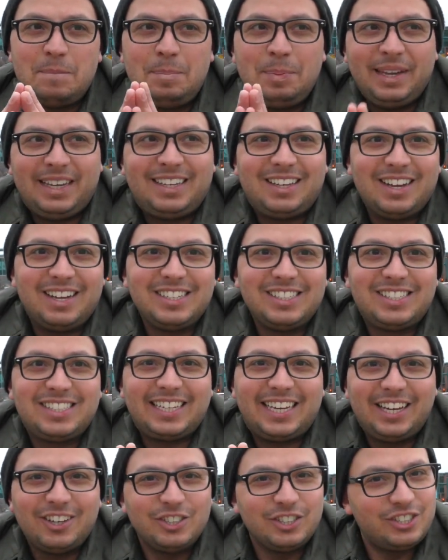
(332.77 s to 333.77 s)
because
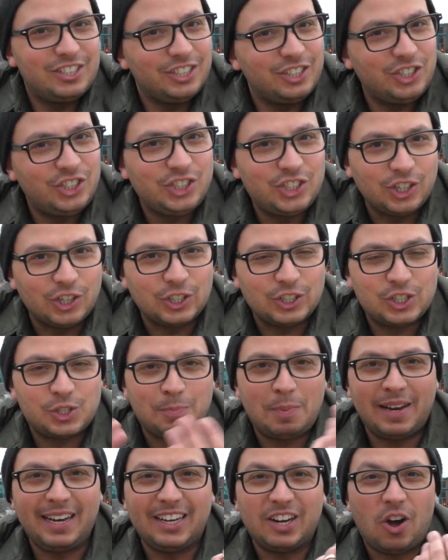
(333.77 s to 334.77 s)
here's this church
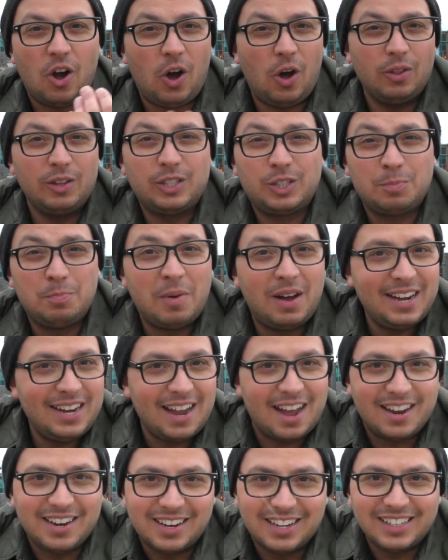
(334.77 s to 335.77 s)
spending all this
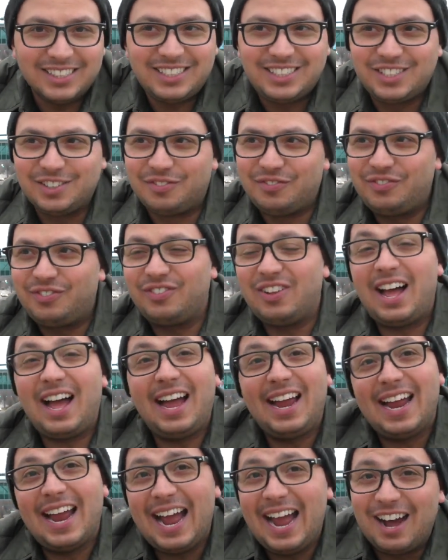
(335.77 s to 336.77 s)
money on us to
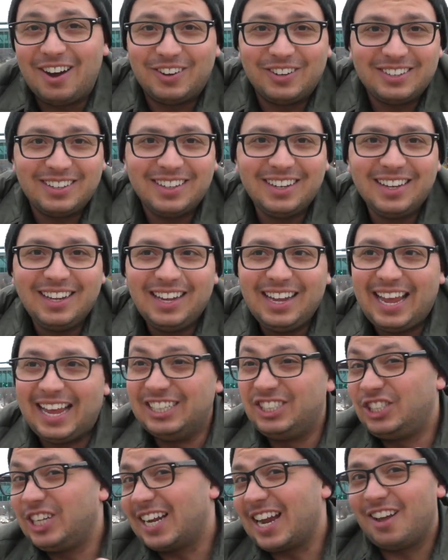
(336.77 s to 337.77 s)
fly out
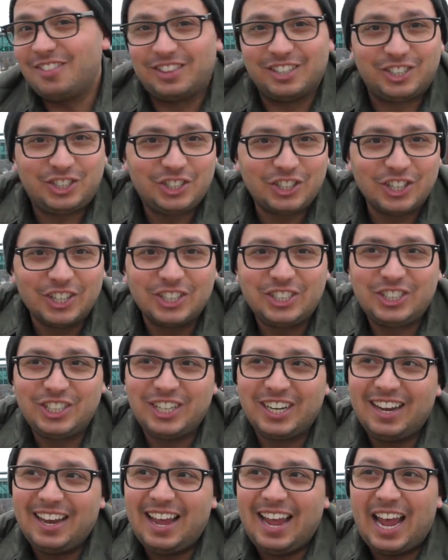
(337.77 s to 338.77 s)
and check out this church,
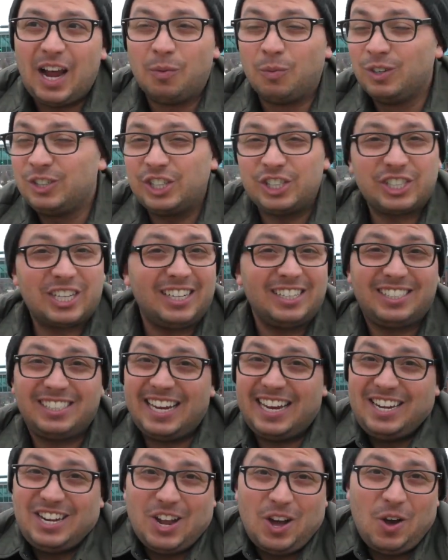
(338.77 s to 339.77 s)
and we're just gonna
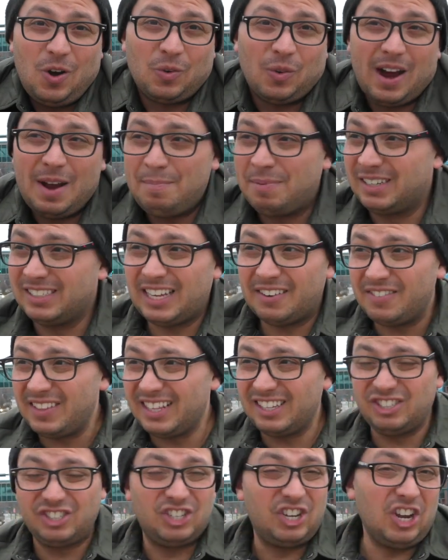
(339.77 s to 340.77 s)
say no, right? Because
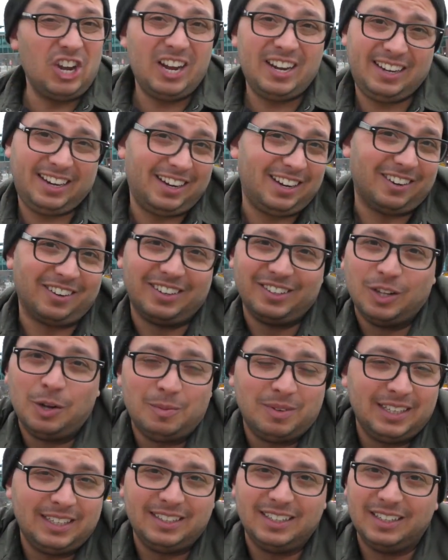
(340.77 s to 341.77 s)
everything's good here in
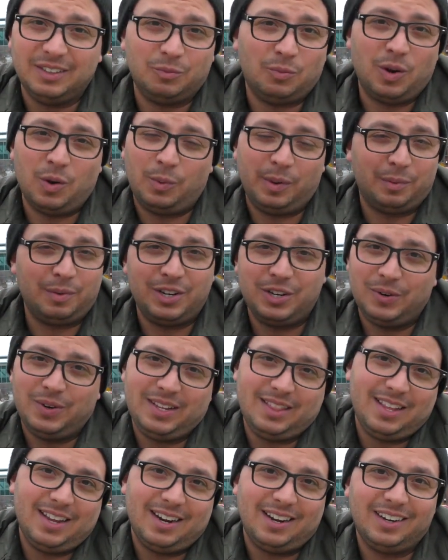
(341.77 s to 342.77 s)
Loma Linda and what we were
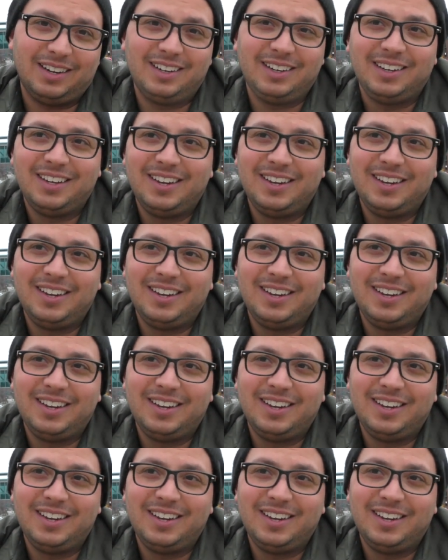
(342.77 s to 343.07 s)
doing there.